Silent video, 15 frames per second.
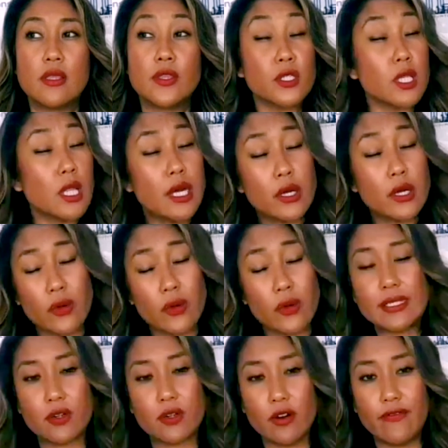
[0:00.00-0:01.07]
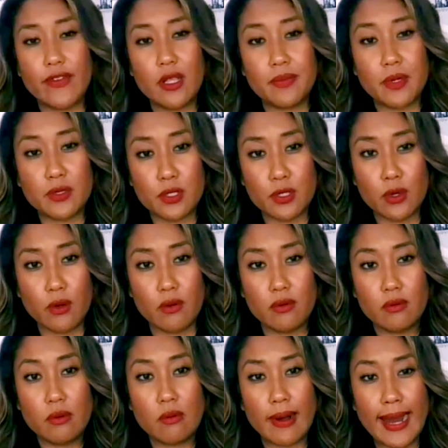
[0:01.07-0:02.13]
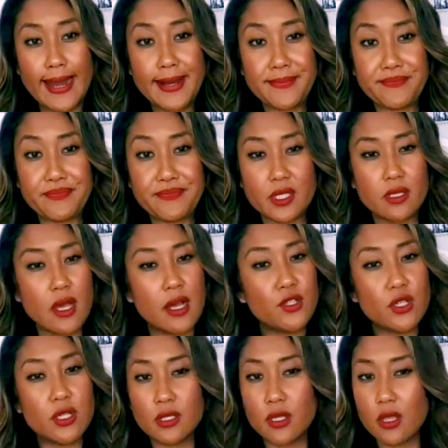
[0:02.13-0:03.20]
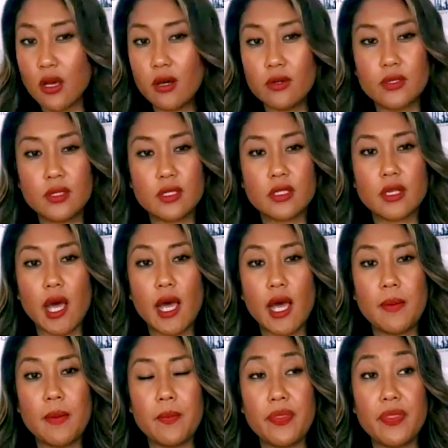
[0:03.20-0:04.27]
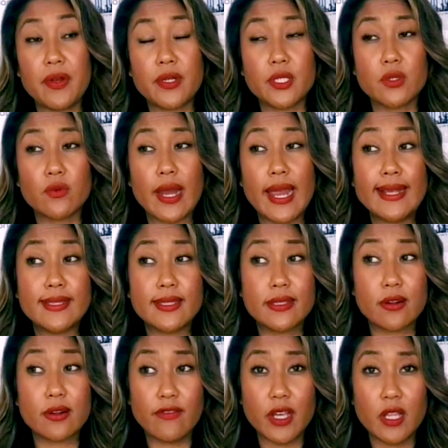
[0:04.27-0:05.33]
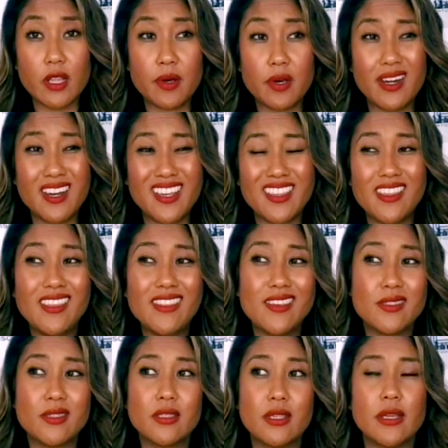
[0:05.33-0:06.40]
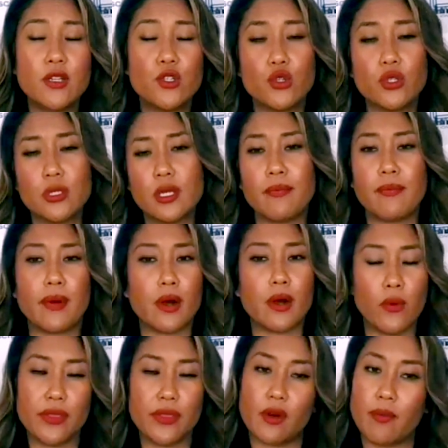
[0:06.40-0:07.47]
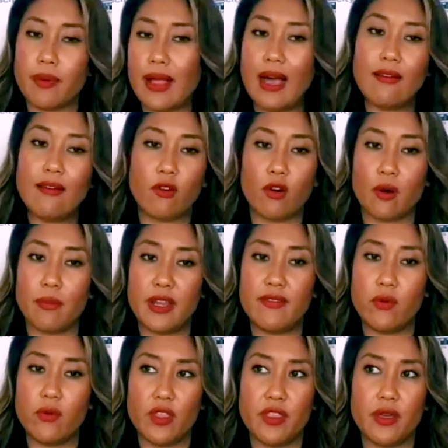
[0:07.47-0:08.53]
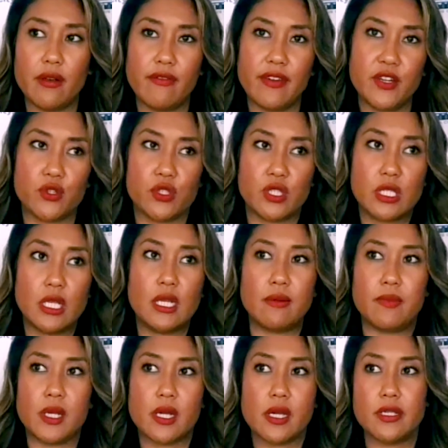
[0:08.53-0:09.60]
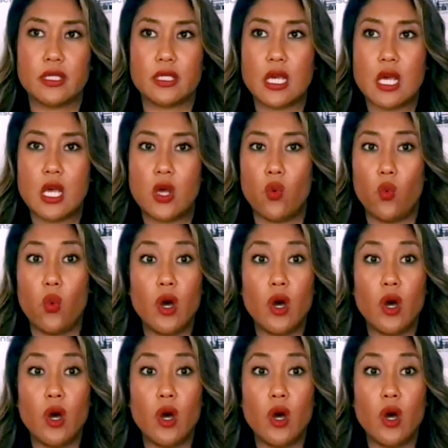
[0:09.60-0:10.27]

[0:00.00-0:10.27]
There's a lot of grants that are available too, right? Mm-hmm. Not just loans, there's grants that are available. And I think this is the interesting part with our platform, even with Innovation City, because right.